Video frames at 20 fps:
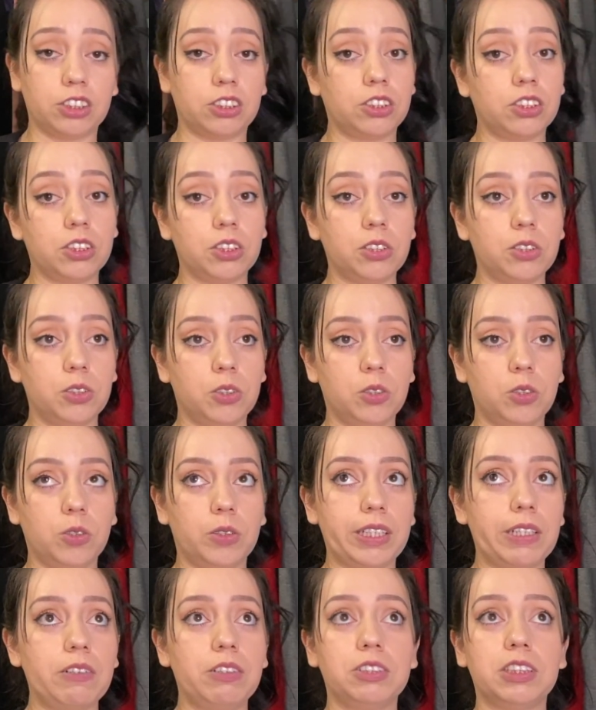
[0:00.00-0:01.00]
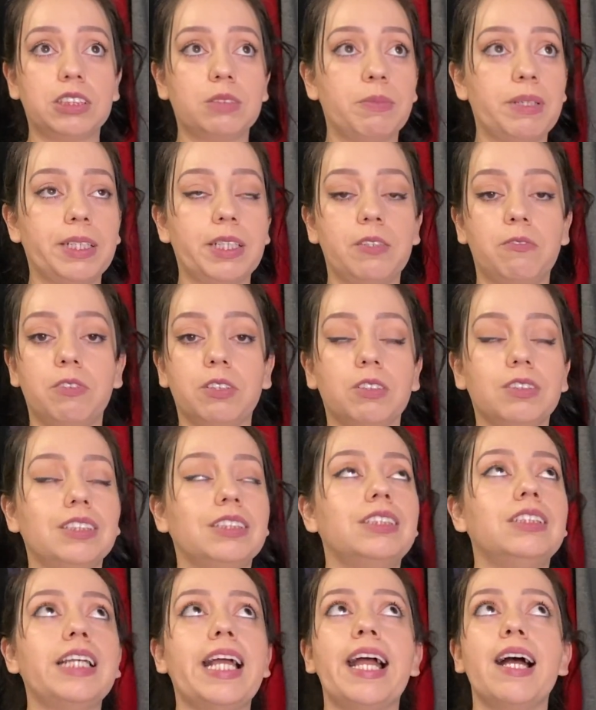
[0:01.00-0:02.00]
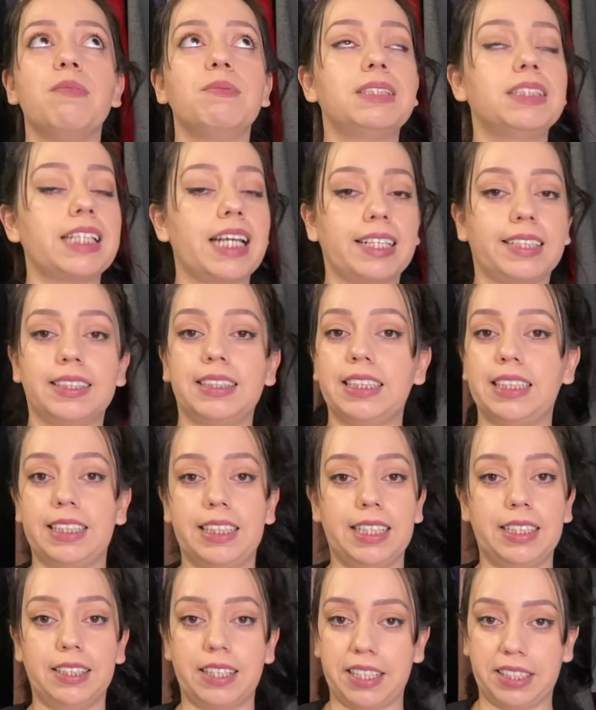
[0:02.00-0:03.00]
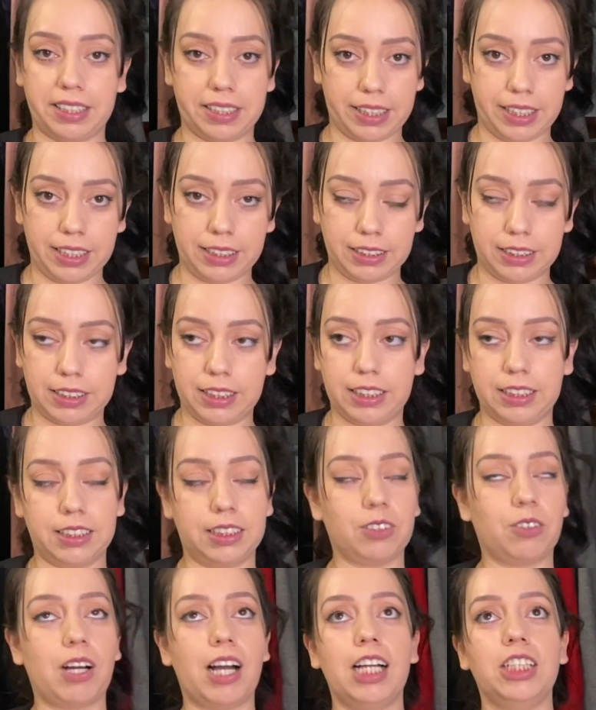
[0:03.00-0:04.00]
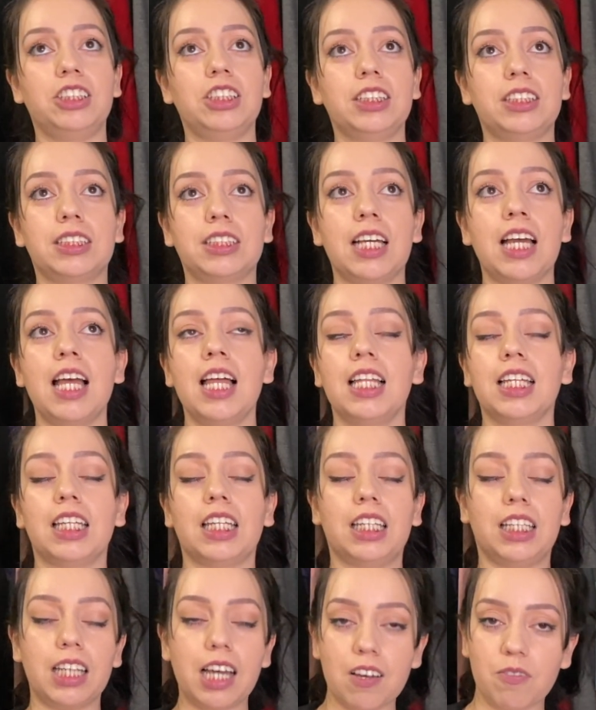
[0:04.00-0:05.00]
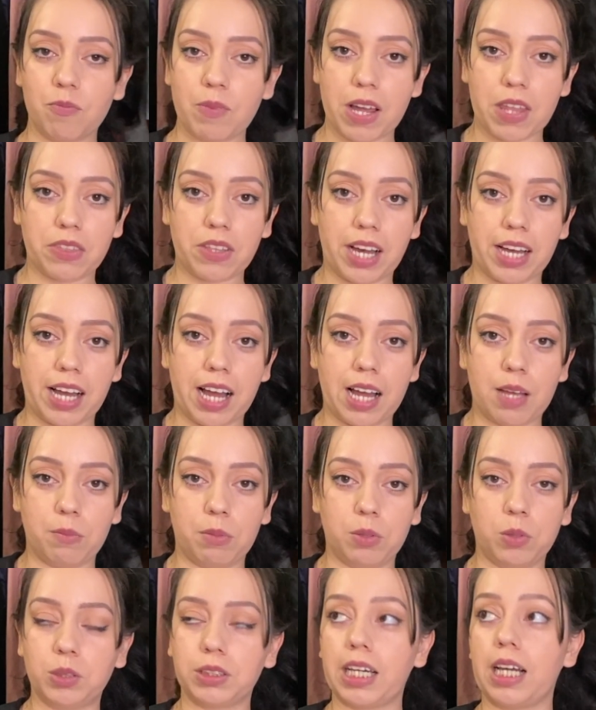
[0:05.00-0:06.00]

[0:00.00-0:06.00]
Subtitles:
2, they will just make you feel damn sexy in like an instant. So I just love my thigh-high boots.